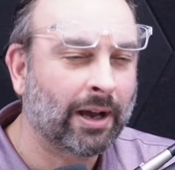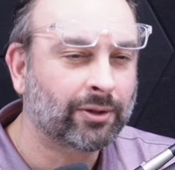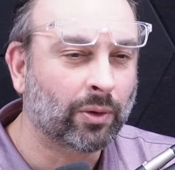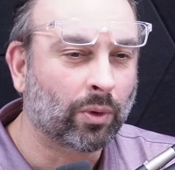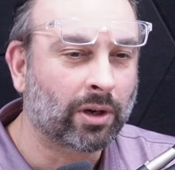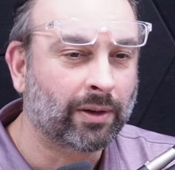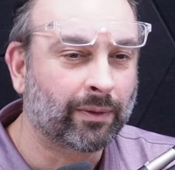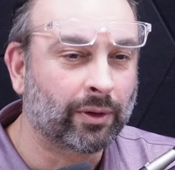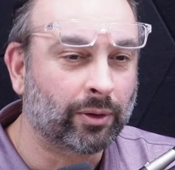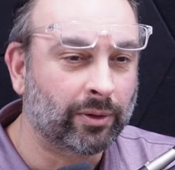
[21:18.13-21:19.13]
how's it working
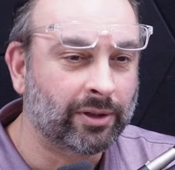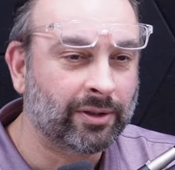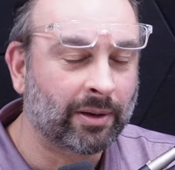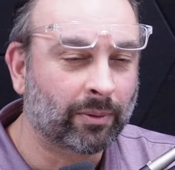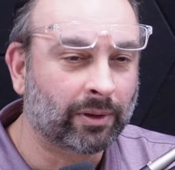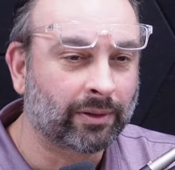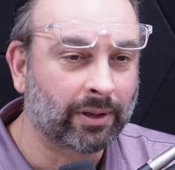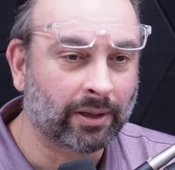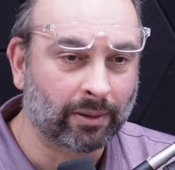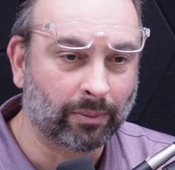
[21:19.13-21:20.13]
for you? These network
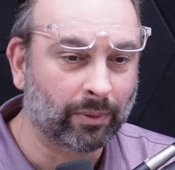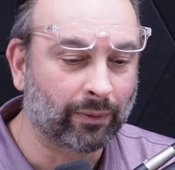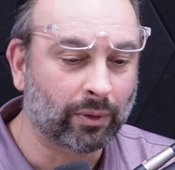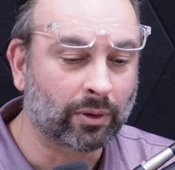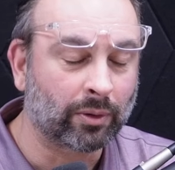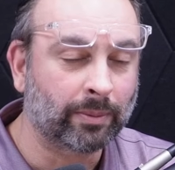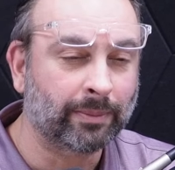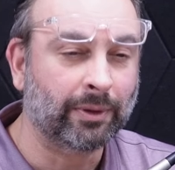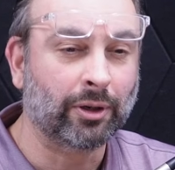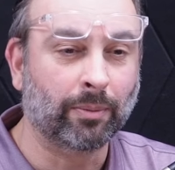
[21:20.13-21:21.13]
the referral group
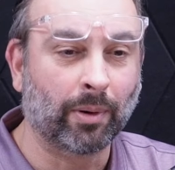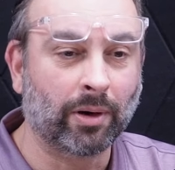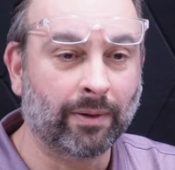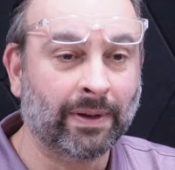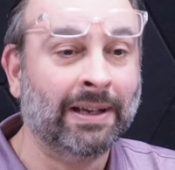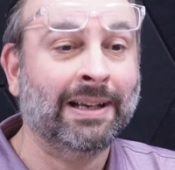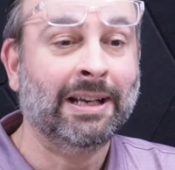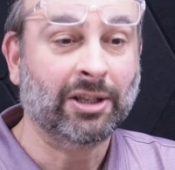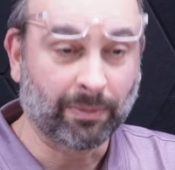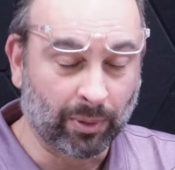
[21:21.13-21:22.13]
that you're part of,
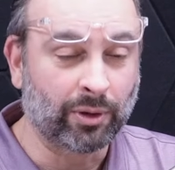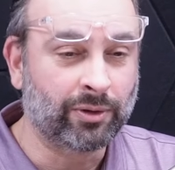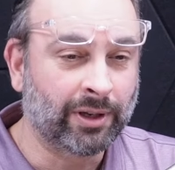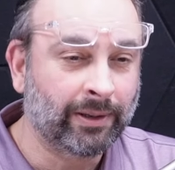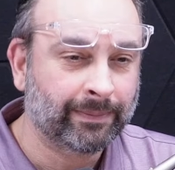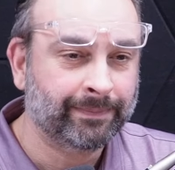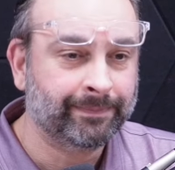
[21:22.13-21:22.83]
is it producing?